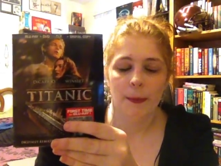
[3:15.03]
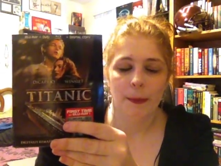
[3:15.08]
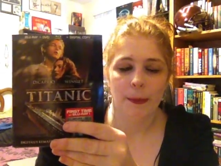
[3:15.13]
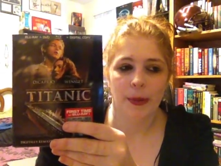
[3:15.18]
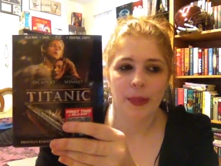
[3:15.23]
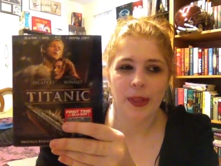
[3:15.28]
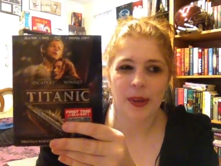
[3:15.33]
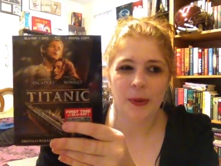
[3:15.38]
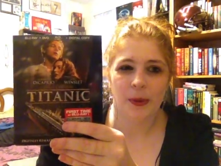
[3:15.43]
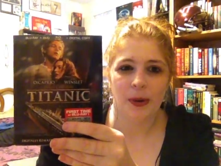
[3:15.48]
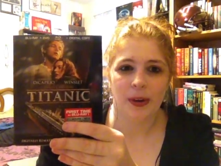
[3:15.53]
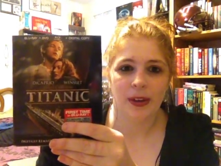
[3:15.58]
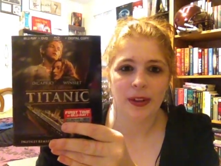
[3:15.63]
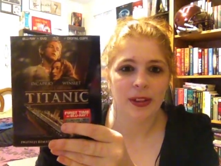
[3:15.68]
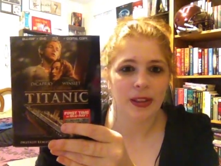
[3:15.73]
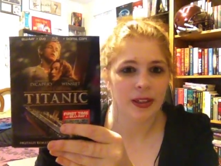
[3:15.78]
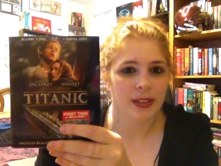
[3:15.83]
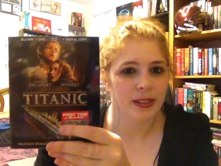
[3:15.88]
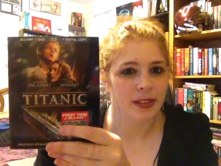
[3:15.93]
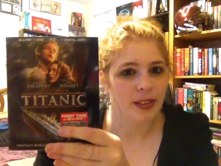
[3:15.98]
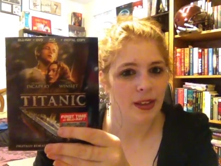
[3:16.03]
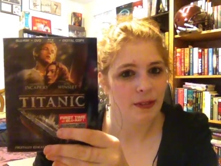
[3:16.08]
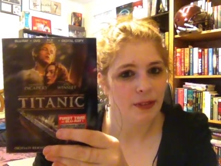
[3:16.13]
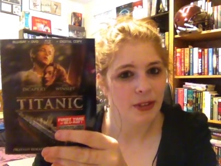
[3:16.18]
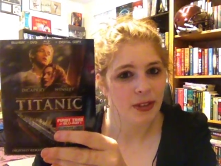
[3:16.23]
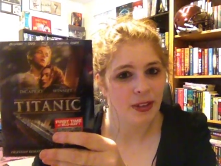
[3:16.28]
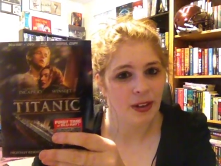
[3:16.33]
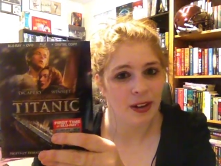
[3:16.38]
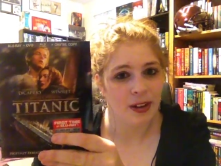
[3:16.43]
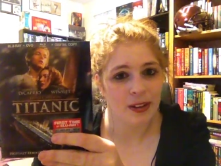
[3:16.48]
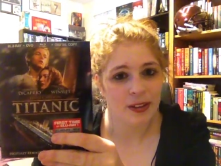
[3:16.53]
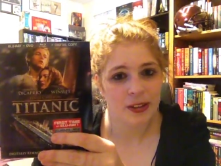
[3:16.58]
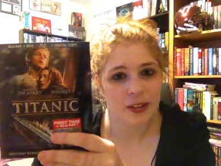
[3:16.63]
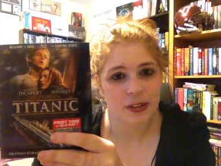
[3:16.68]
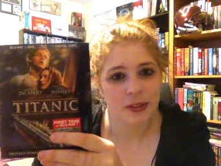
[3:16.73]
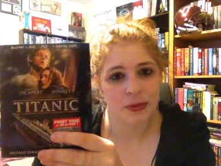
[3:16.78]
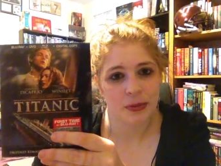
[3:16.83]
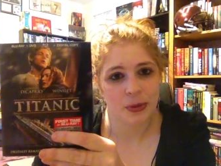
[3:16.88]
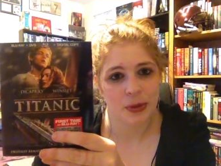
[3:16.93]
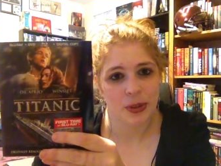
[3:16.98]
but they wanted like
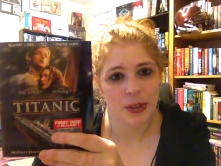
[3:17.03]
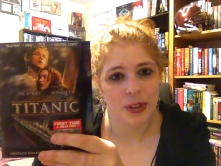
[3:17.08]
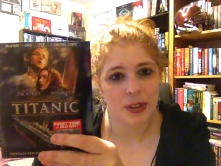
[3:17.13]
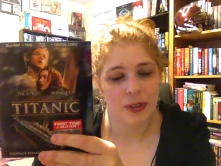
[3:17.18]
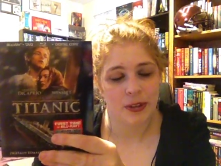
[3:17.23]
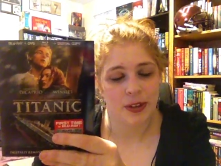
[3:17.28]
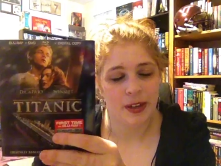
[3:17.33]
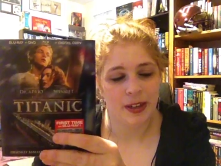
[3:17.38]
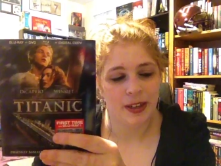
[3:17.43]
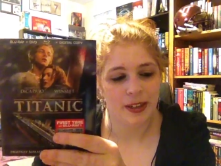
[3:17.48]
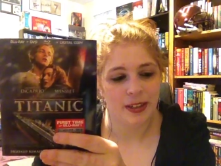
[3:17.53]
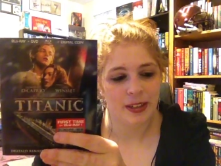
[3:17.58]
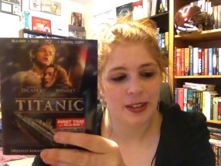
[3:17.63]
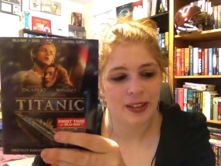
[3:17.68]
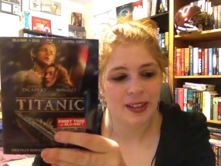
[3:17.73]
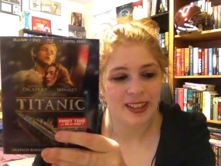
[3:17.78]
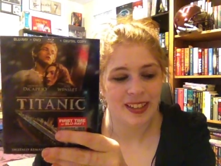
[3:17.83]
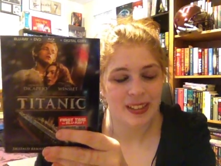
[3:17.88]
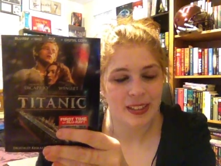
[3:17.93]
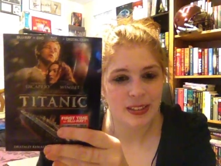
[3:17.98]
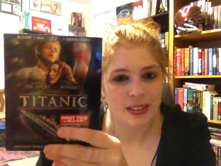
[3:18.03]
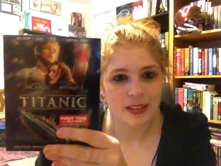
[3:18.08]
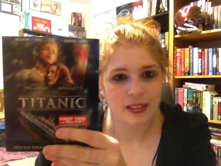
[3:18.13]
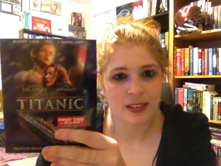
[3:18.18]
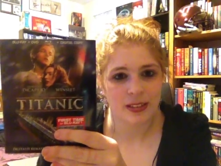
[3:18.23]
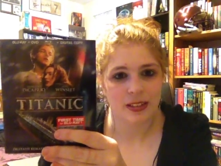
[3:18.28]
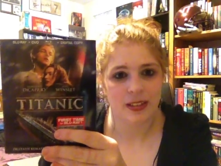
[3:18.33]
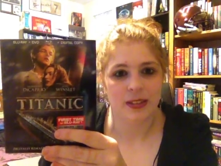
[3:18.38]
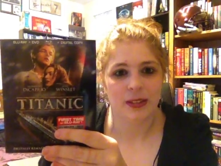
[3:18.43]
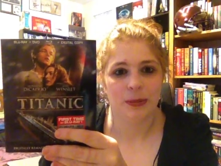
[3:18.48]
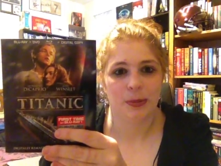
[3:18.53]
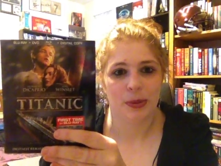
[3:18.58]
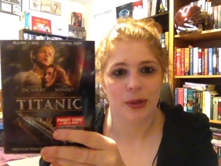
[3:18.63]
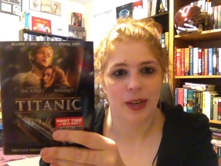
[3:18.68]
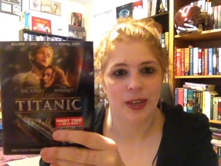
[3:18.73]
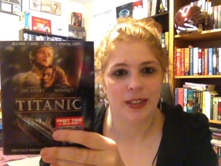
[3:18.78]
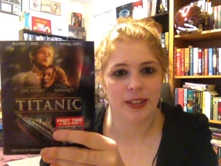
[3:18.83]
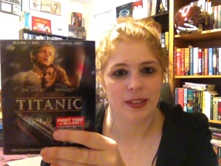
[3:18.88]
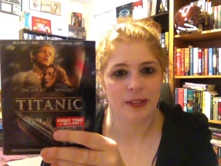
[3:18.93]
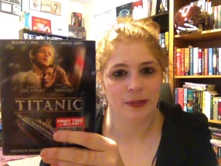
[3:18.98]
$70 for it, and it's a little
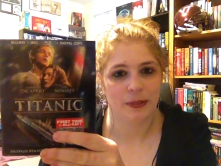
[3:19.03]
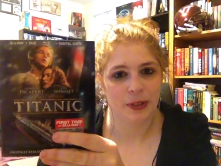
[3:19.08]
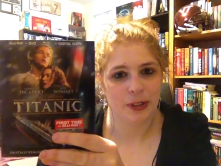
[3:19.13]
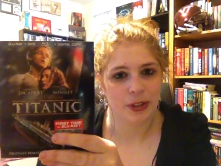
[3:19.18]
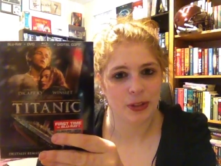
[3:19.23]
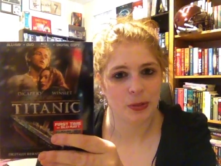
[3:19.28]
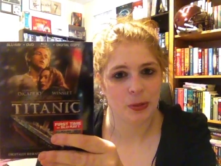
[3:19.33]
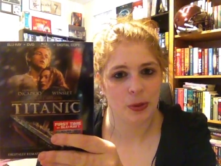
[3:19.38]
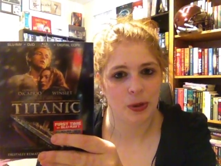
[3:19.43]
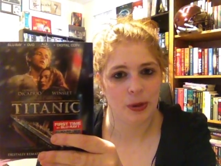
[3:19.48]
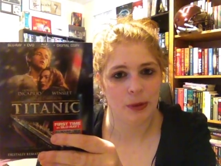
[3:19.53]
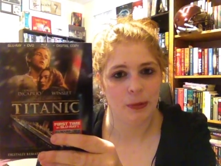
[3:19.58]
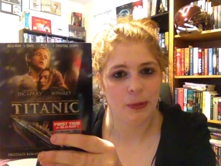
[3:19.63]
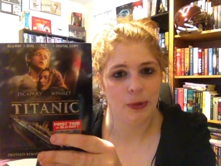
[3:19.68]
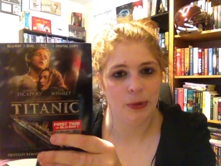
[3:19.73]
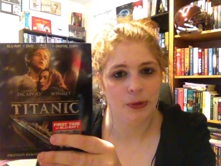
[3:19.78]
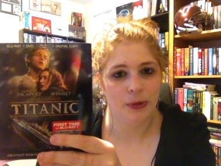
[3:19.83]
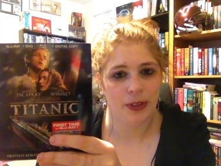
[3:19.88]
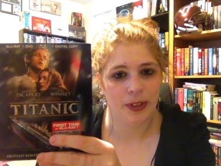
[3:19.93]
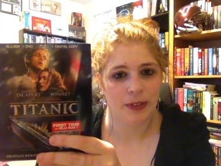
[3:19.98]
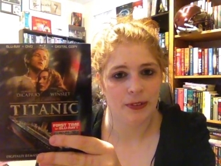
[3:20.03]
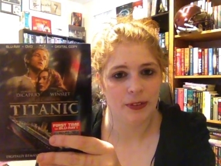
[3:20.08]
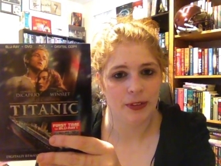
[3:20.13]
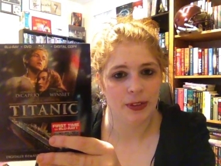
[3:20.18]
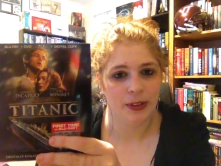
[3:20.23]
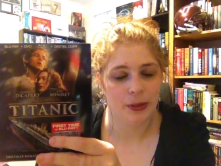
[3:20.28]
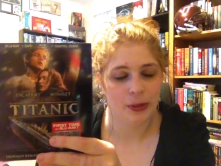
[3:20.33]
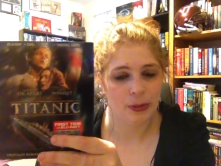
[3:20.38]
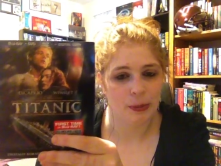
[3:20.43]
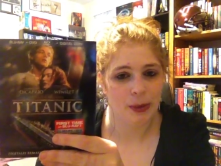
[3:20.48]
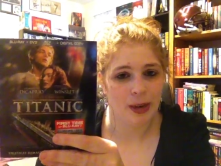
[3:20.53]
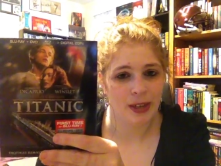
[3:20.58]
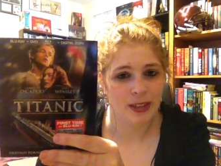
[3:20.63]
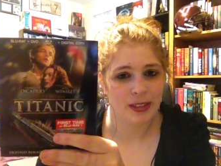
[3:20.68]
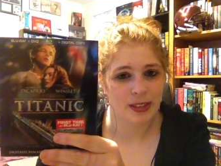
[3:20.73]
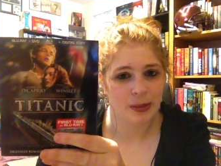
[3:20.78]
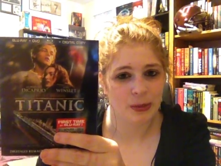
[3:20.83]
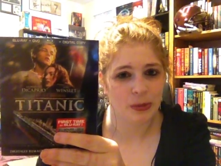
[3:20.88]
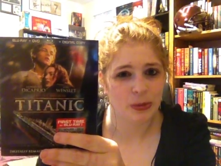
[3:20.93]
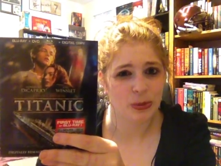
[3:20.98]
pricey for just one movie, even though the
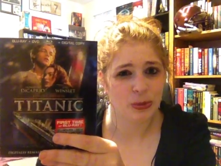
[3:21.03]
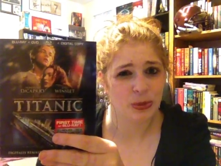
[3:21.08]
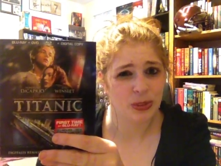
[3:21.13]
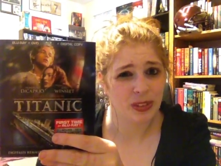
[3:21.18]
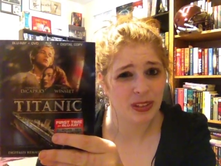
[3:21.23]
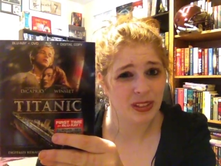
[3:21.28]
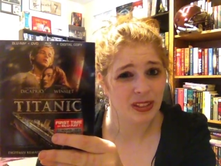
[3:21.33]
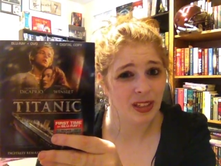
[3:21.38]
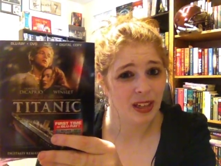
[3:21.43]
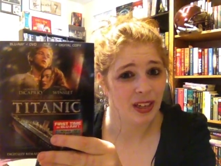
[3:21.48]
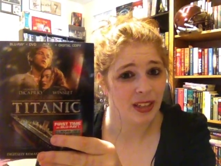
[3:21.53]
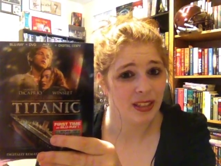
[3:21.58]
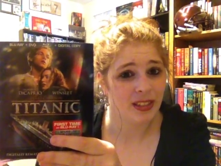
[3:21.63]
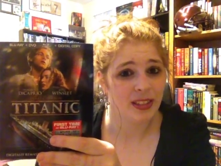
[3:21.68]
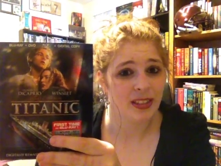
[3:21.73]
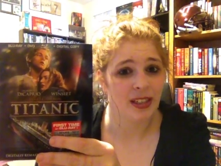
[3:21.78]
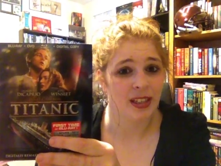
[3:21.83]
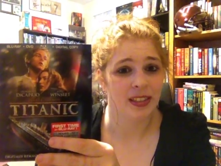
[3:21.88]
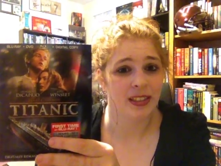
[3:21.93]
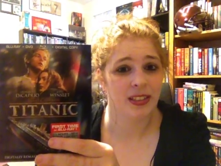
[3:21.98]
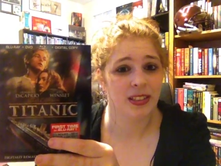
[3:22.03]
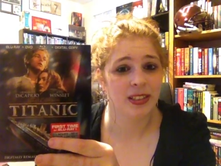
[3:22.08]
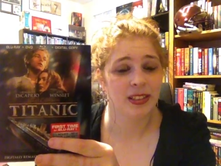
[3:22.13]
box set was really nice, and I